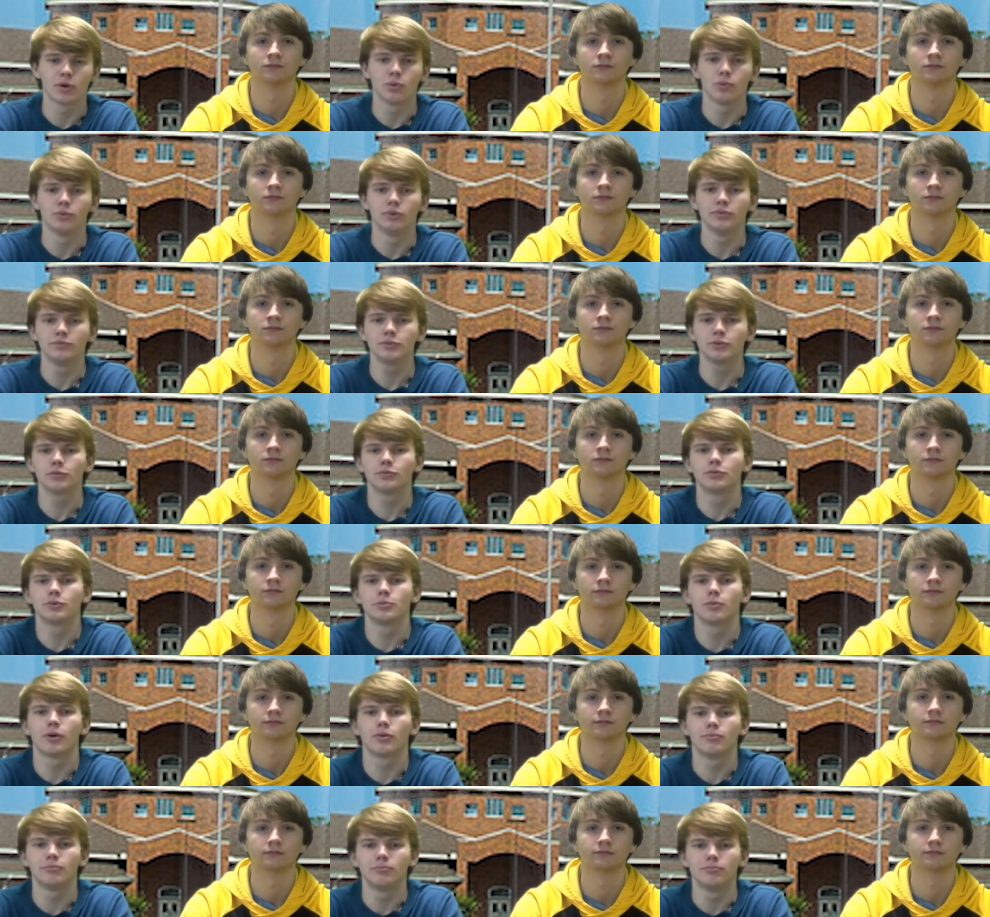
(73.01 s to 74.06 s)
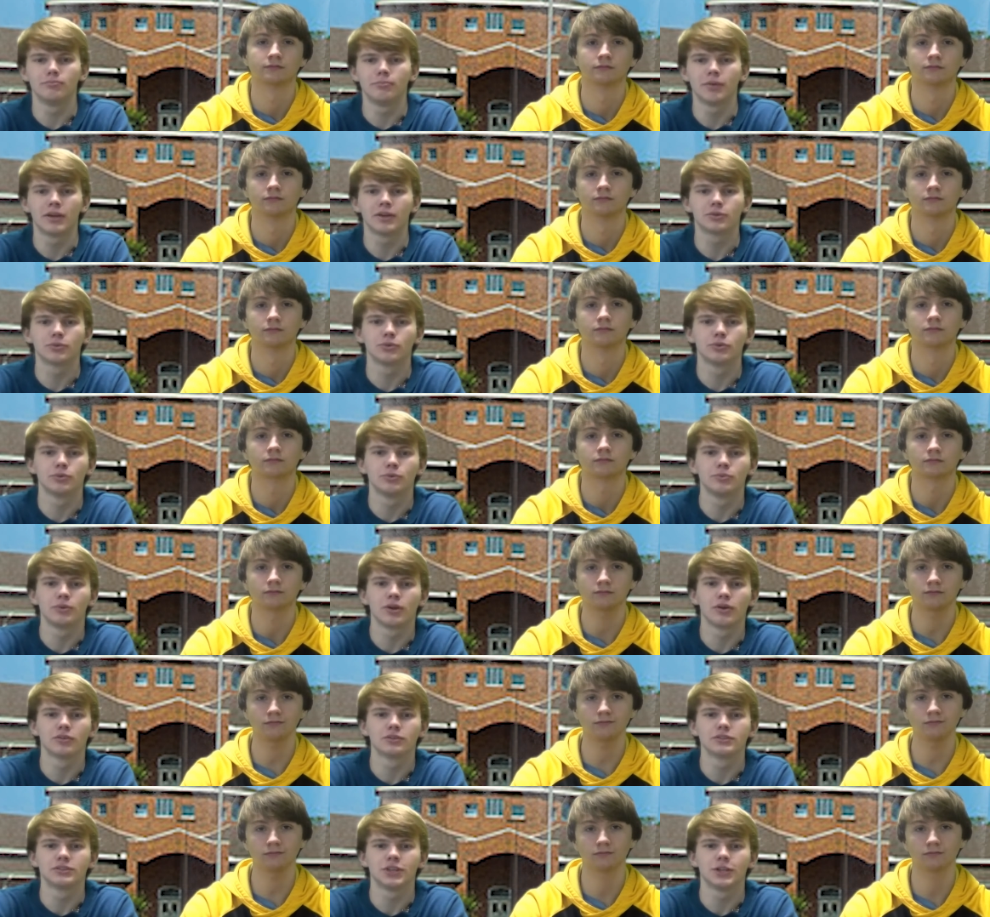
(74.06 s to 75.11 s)
Speaker 1: Winfield Football Banquet will be
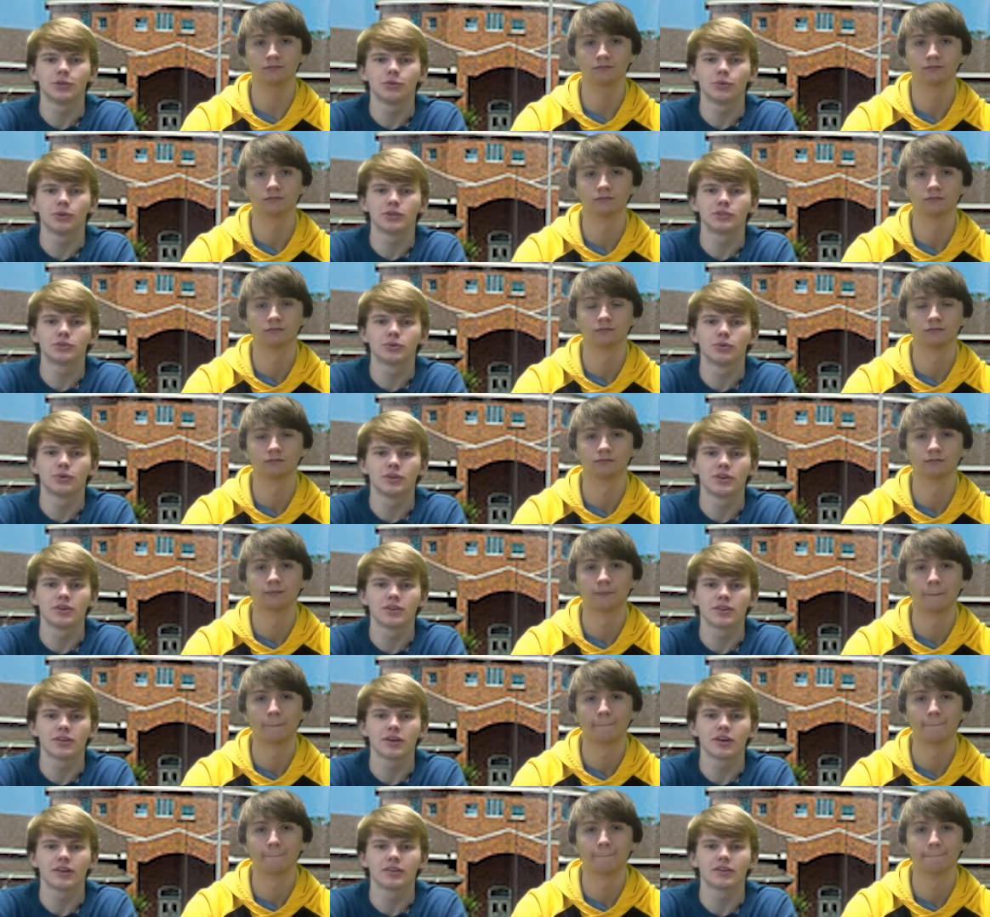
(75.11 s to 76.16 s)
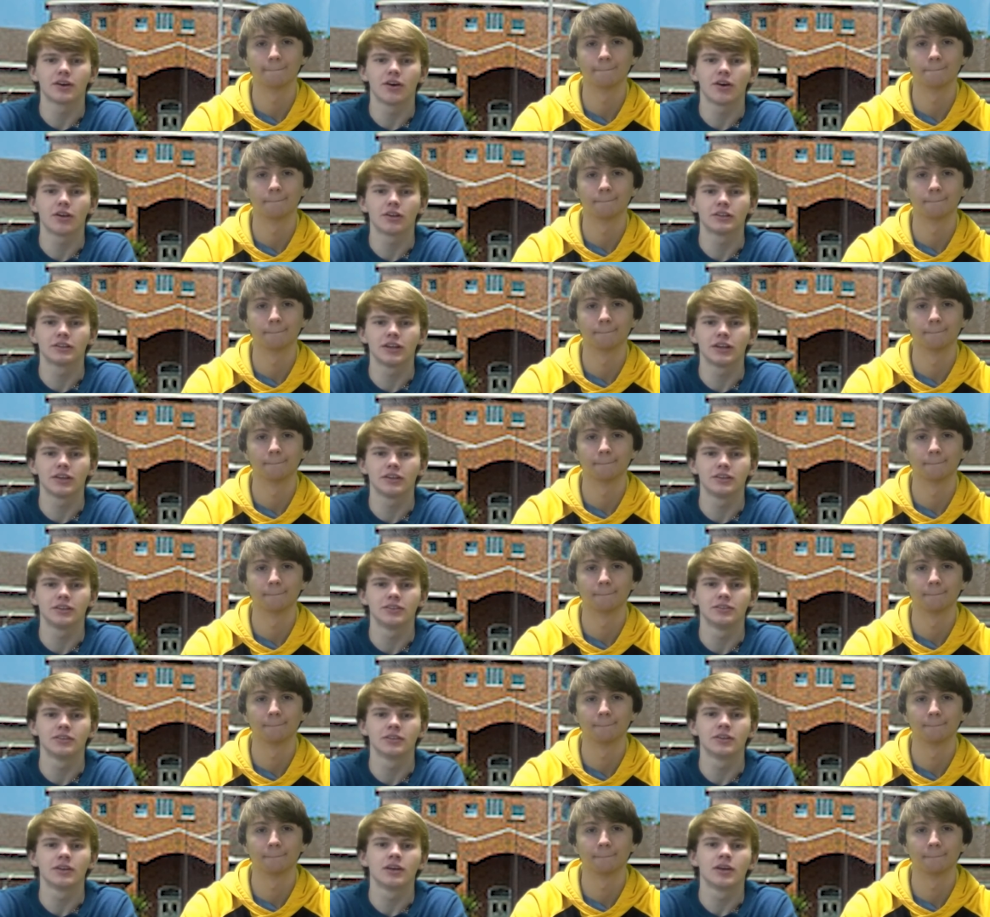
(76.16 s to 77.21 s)
on January 20th at the Holiday Inn.
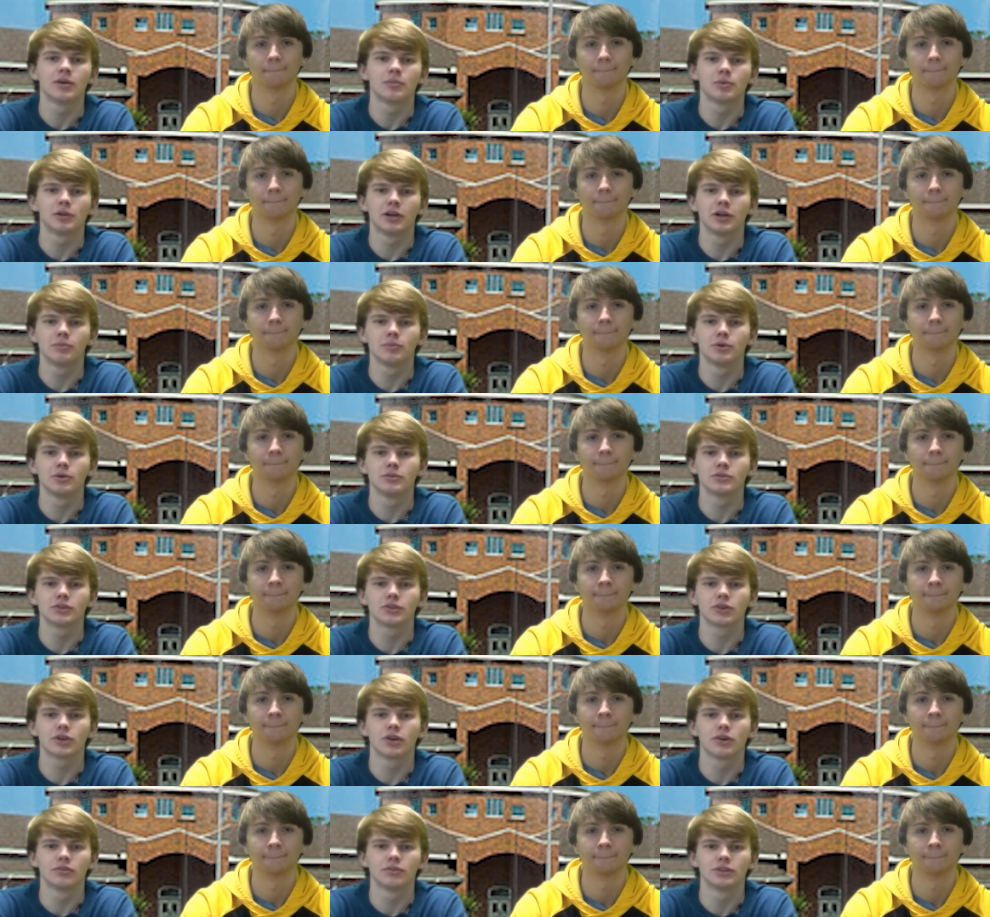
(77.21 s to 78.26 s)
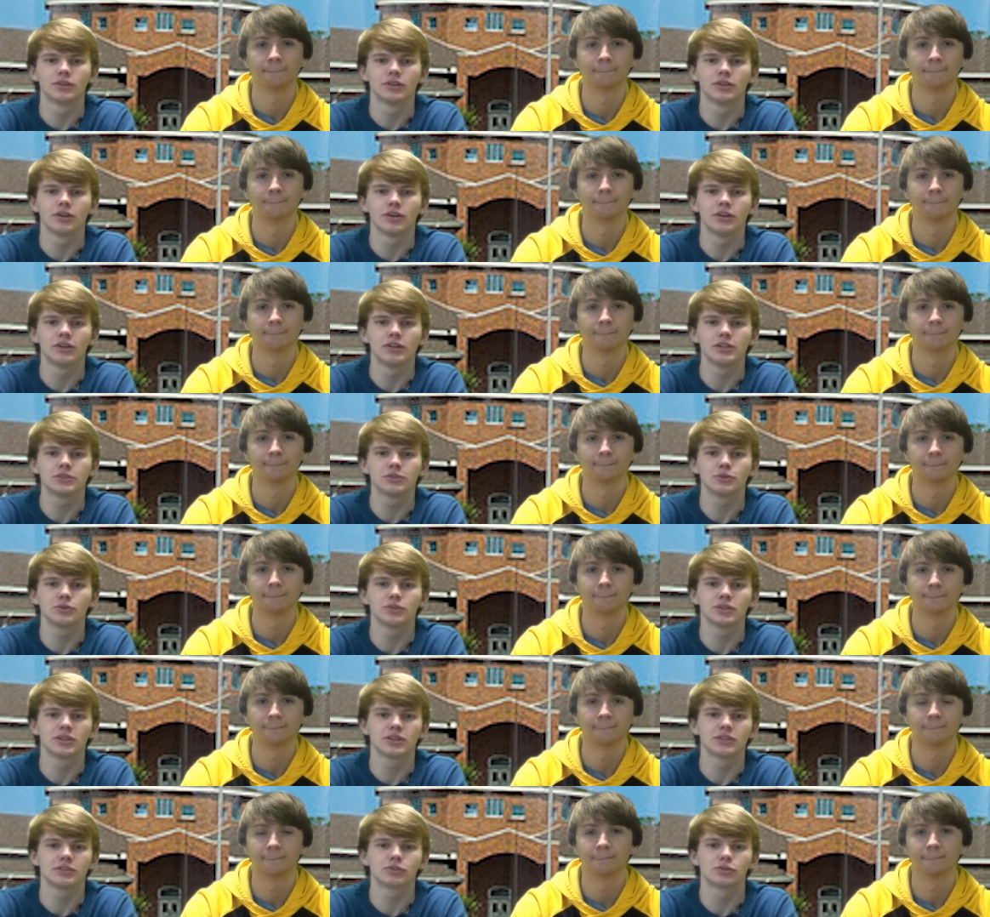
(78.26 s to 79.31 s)
Player meals are covered. Additional
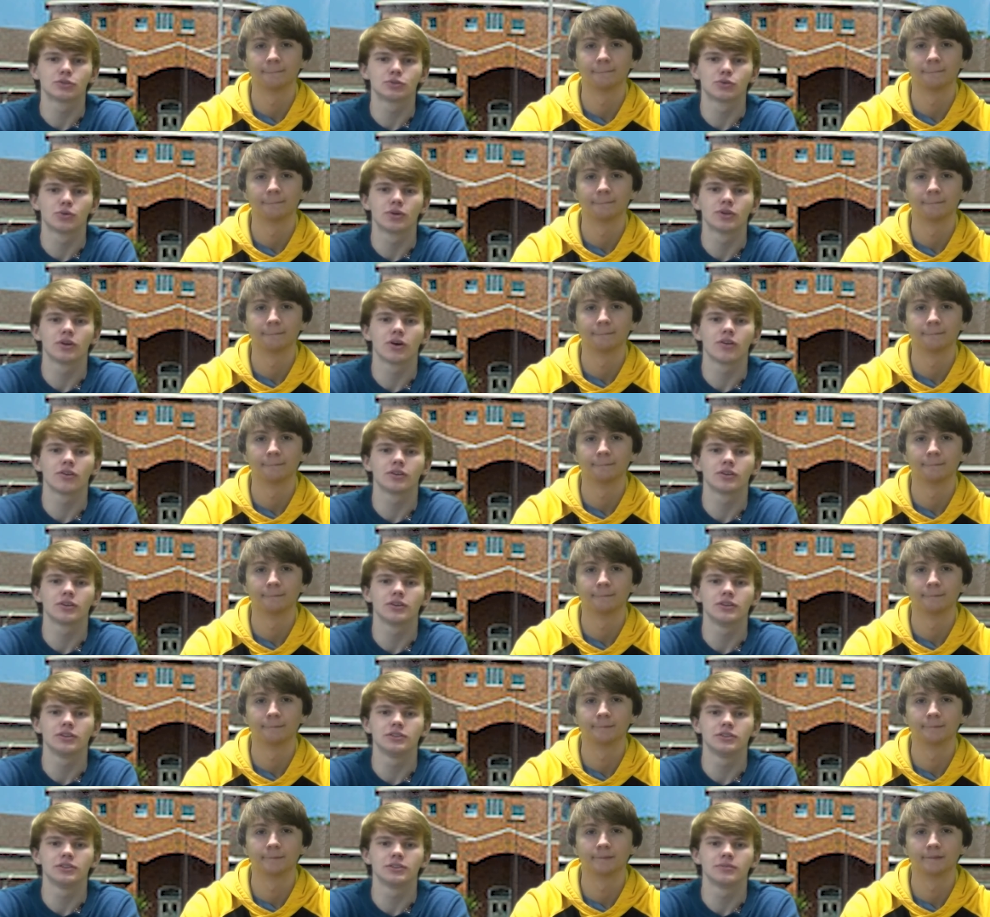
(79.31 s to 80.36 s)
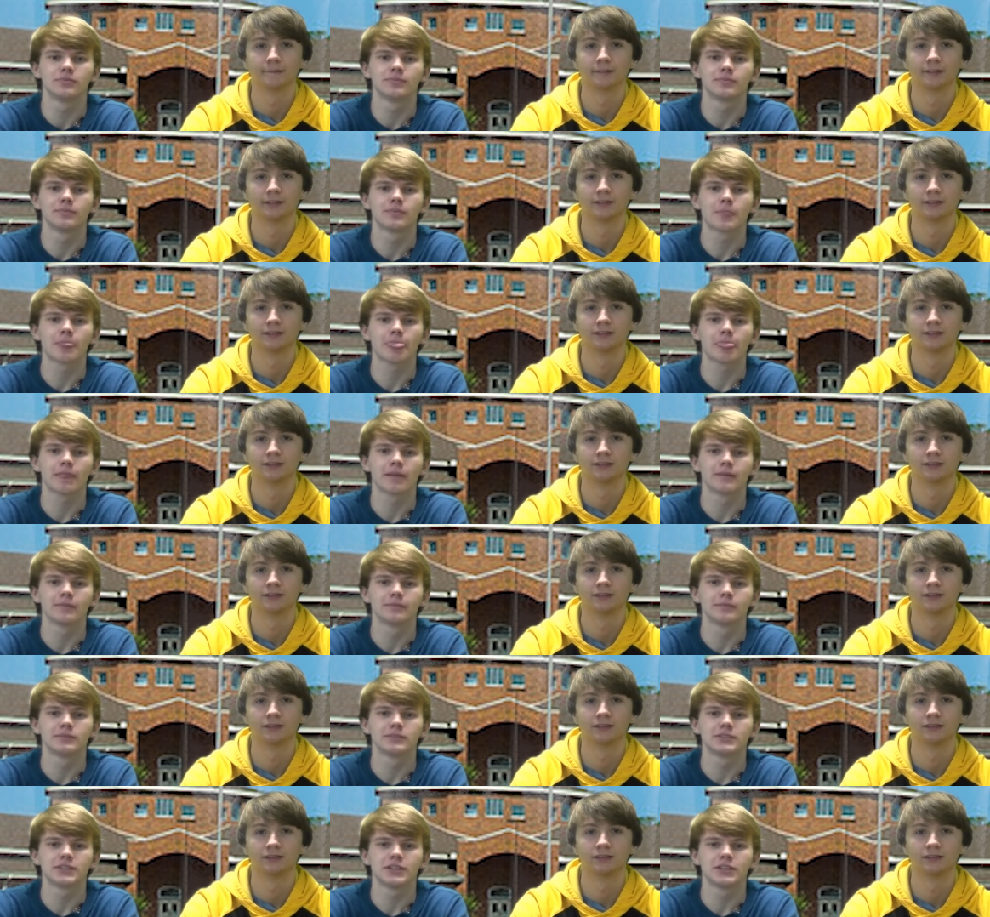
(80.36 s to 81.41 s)
tickets are $20 each.
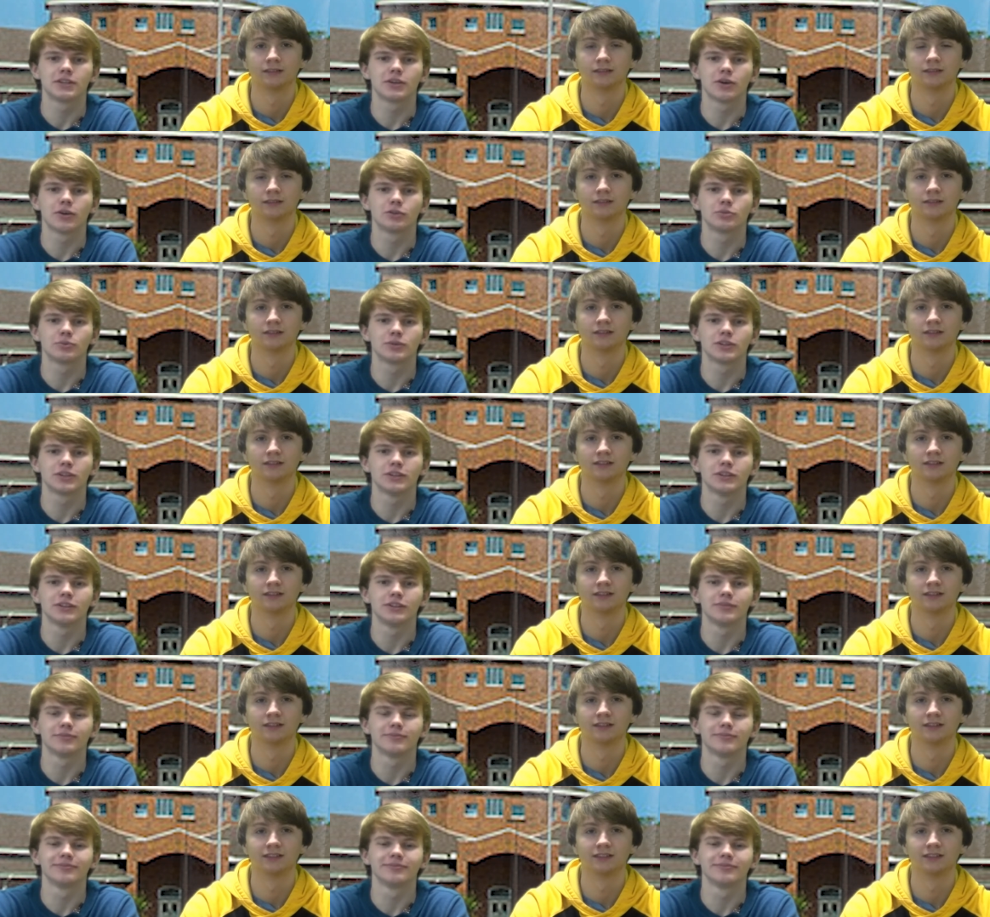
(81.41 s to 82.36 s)
See Coach McKinney.